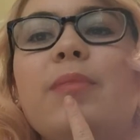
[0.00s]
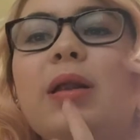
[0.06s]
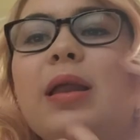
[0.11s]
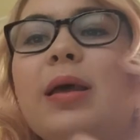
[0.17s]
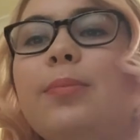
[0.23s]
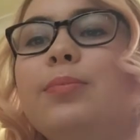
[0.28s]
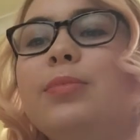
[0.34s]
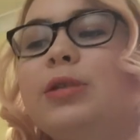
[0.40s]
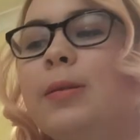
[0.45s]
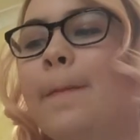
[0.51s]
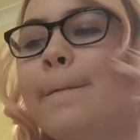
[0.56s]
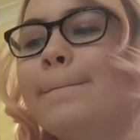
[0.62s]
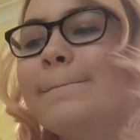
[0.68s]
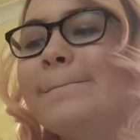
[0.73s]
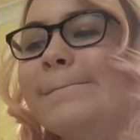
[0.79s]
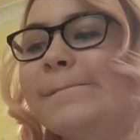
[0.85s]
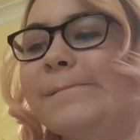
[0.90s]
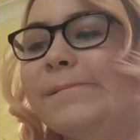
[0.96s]
my lips,
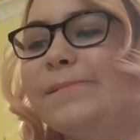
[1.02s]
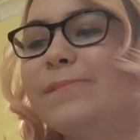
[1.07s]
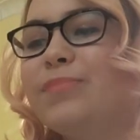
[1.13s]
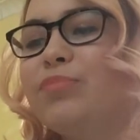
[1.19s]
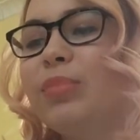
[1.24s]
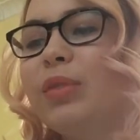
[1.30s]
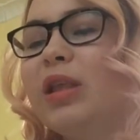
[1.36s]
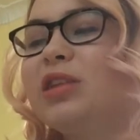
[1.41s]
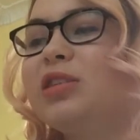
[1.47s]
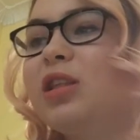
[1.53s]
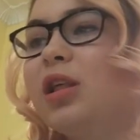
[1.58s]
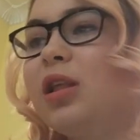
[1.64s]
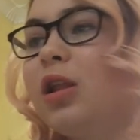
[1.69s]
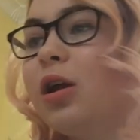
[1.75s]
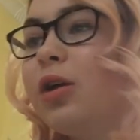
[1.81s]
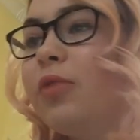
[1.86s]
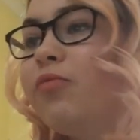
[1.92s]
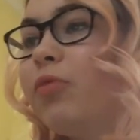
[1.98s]
so
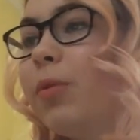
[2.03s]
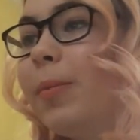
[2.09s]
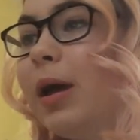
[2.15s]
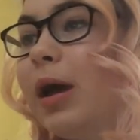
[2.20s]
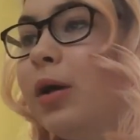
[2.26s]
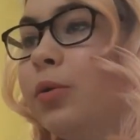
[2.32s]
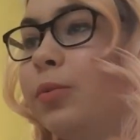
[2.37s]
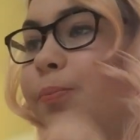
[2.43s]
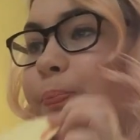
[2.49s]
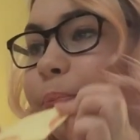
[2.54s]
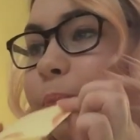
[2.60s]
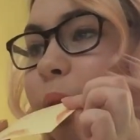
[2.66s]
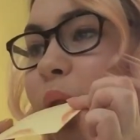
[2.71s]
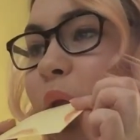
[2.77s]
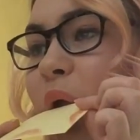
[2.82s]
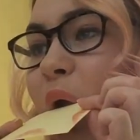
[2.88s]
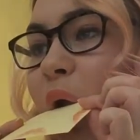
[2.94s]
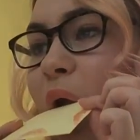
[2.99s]
then I can rub it out,
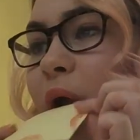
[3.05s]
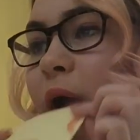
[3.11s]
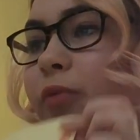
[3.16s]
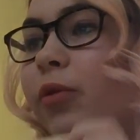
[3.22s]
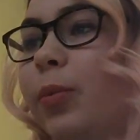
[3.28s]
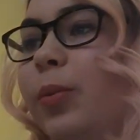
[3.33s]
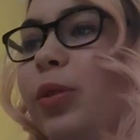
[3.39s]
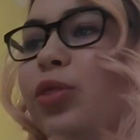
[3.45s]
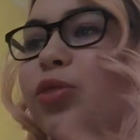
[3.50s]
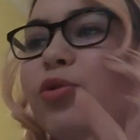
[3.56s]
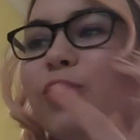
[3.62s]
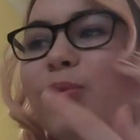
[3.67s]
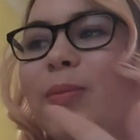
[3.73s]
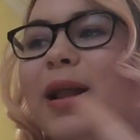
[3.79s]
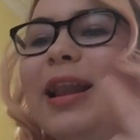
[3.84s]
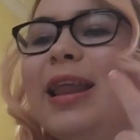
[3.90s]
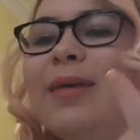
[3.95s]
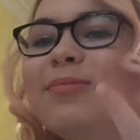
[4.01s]
rub it through
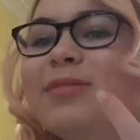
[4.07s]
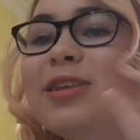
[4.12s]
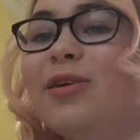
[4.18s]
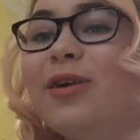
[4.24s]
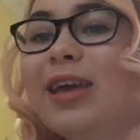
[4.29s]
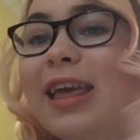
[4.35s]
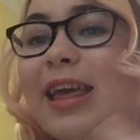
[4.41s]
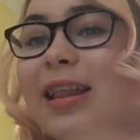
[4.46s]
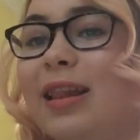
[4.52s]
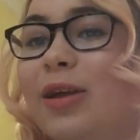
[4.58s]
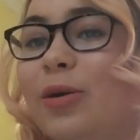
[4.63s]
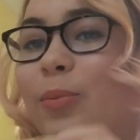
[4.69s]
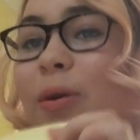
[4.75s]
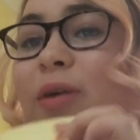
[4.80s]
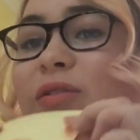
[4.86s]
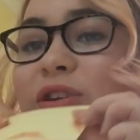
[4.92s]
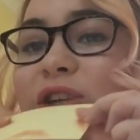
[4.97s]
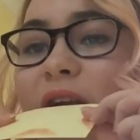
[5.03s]
my lips so I get a little
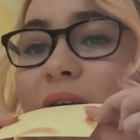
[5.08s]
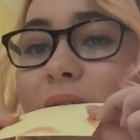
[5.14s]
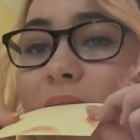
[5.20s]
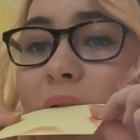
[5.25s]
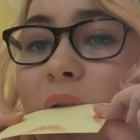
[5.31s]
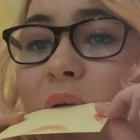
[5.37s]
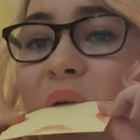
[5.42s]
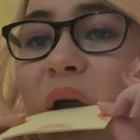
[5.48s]
bit of shine.